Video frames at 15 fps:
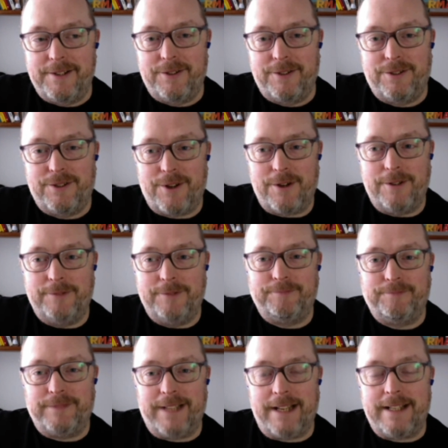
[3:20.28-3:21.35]
So
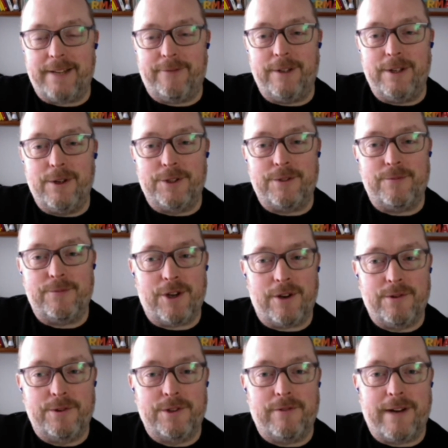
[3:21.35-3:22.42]
that definitely got some
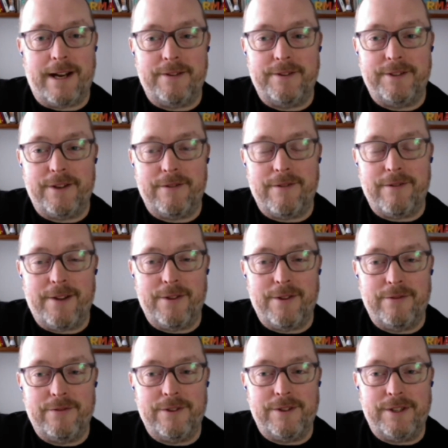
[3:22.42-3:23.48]
chuckles around
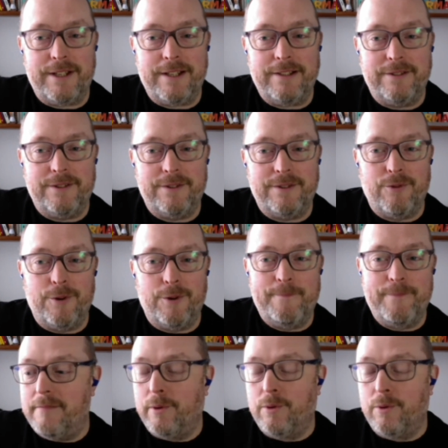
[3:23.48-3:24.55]
the room,
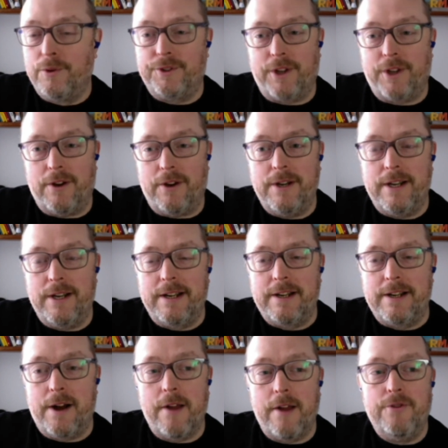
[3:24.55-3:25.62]
but also
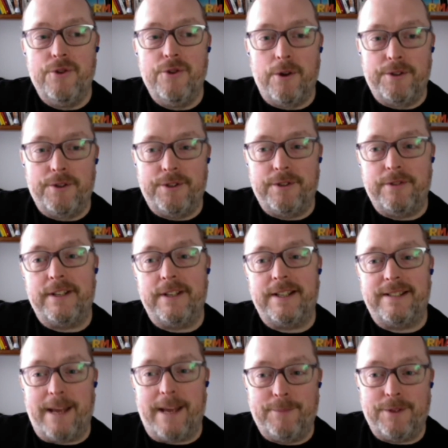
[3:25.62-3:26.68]
kind of nods of
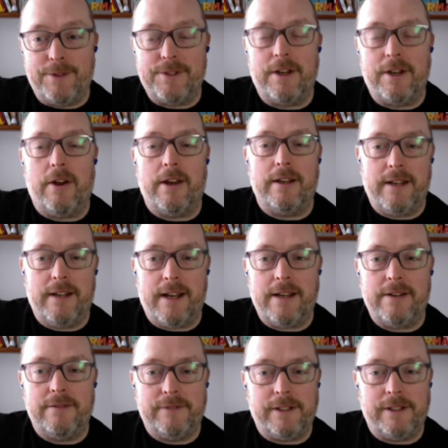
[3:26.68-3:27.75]
acceptance going, yeah,
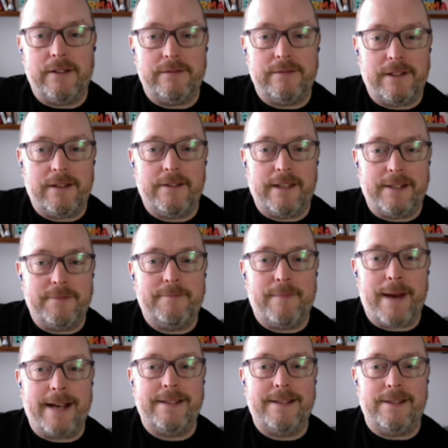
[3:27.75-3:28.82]
I think
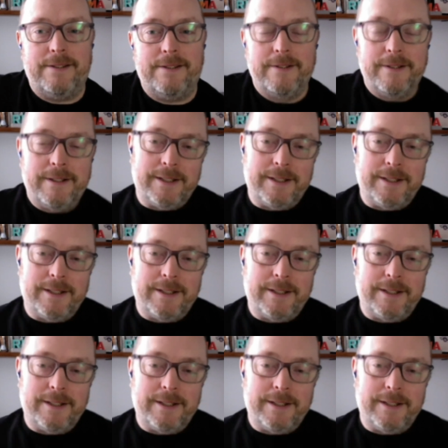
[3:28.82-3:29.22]
Max is